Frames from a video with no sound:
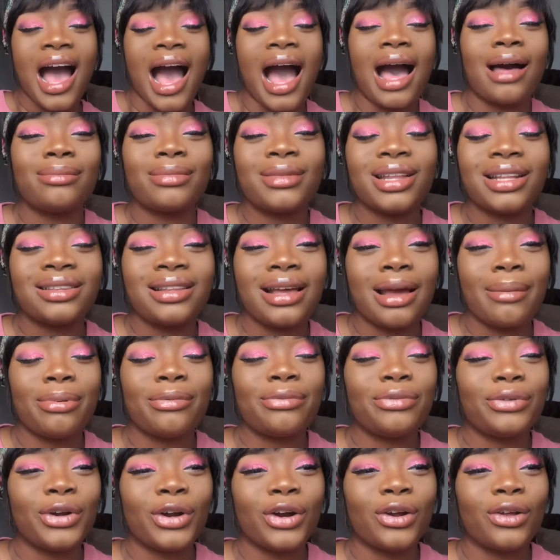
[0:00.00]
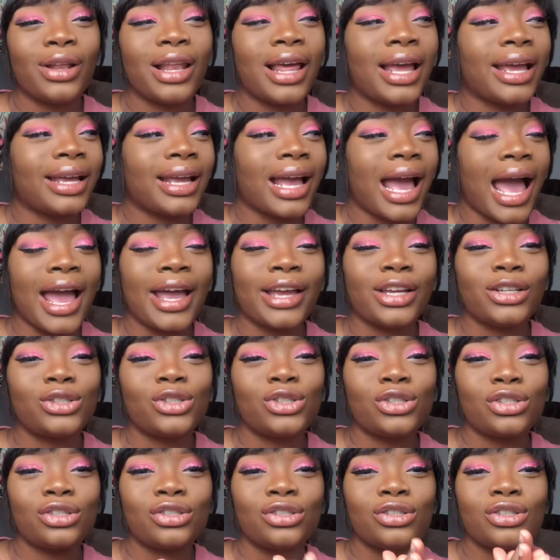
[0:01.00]
I'm the type of girl, like, I
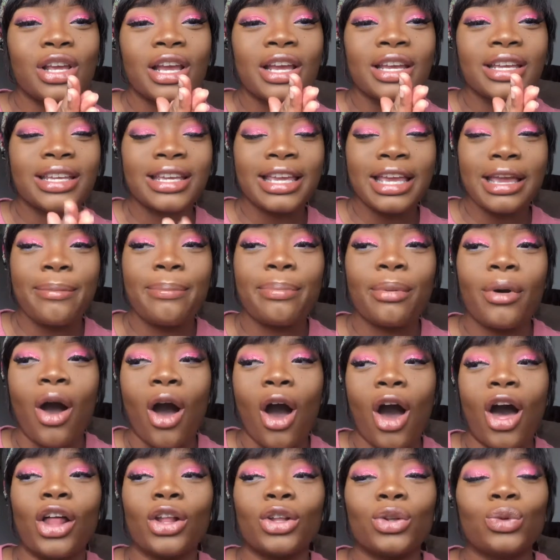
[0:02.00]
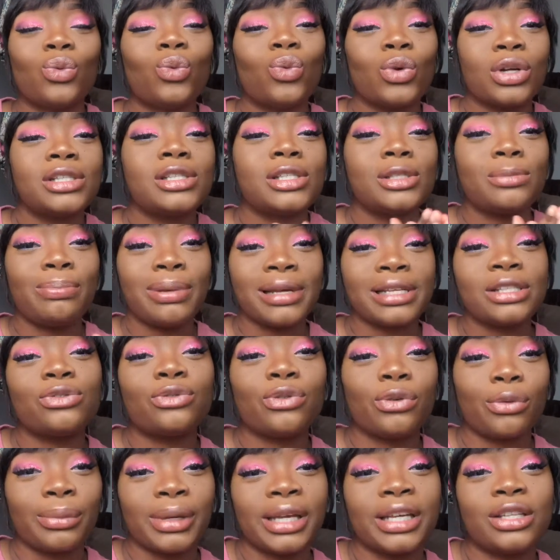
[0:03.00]
just keep on what's
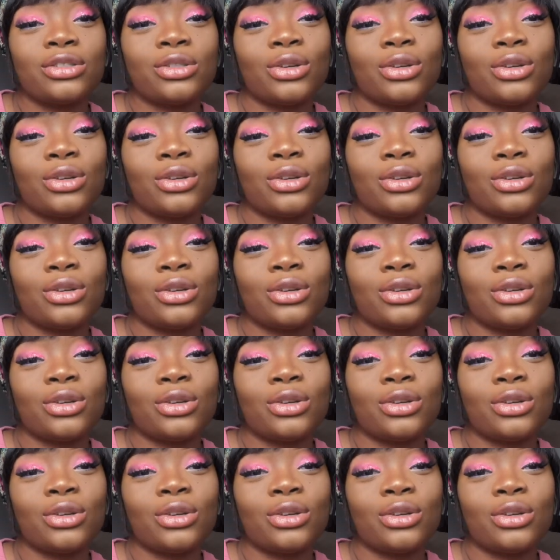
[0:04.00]
best for me.